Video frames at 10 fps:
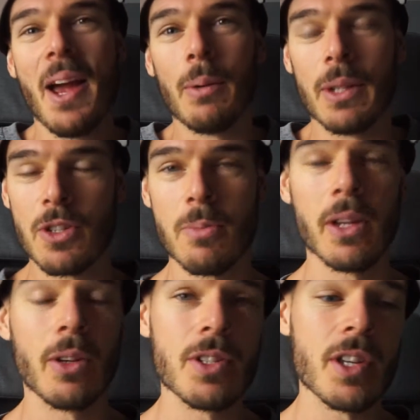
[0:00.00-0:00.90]
Well, this would
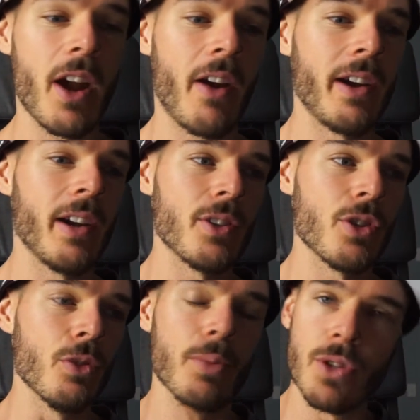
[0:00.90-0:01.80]
be a good scenario
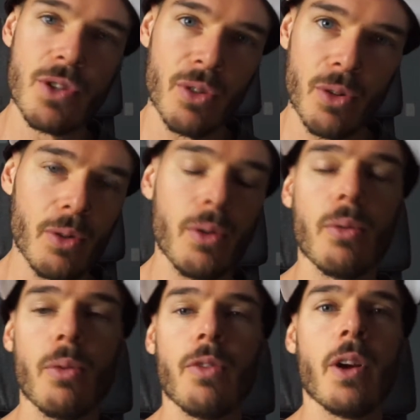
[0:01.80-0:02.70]
to pursue
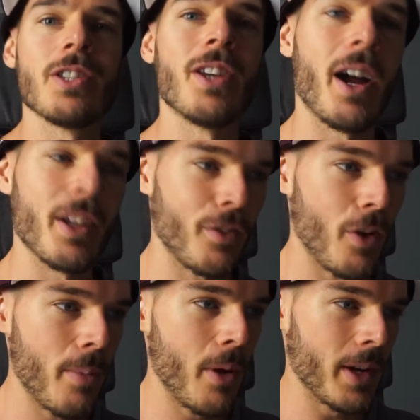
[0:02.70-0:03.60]
reverse dieting
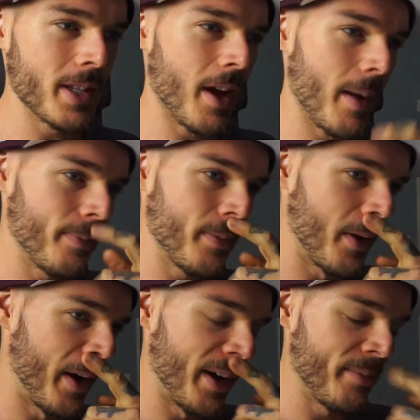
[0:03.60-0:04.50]
for a period of time,
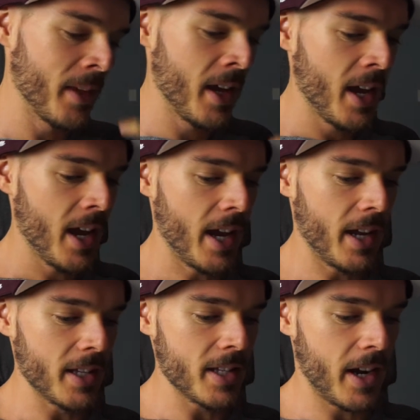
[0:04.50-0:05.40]
right?
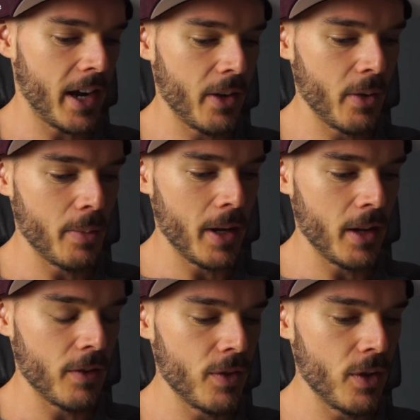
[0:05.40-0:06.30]
Another scenario would
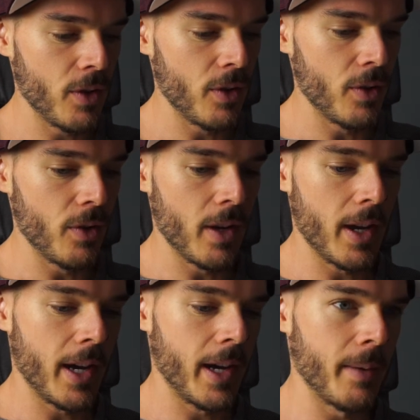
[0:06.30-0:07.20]
be if you,
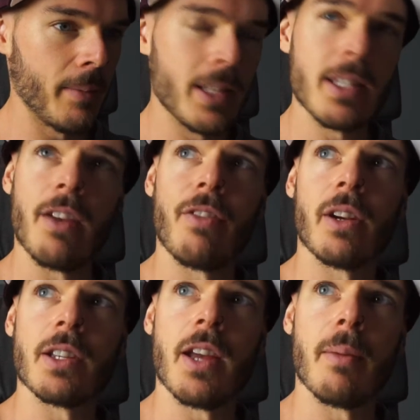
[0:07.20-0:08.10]
let's say for
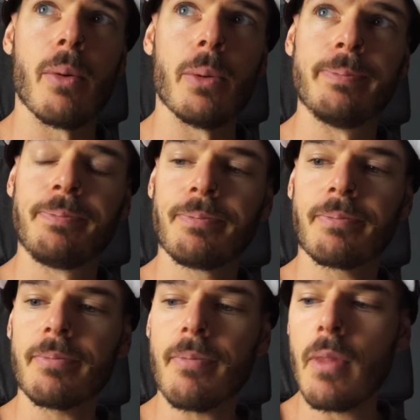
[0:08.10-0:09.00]
example,
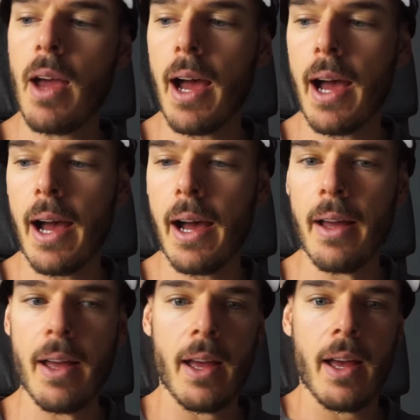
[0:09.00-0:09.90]

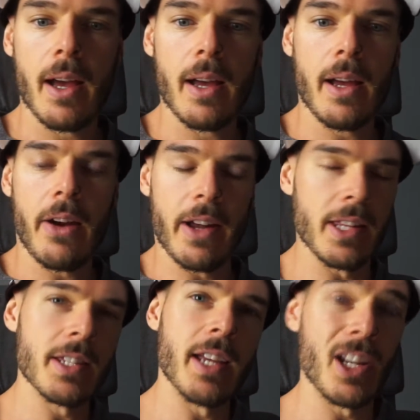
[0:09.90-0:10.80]
are at
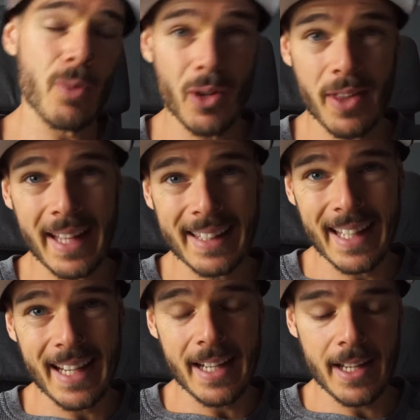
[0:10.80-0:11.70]
the stage where you're that
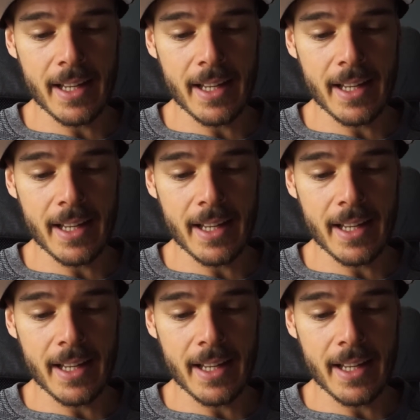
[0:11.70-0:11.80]
lean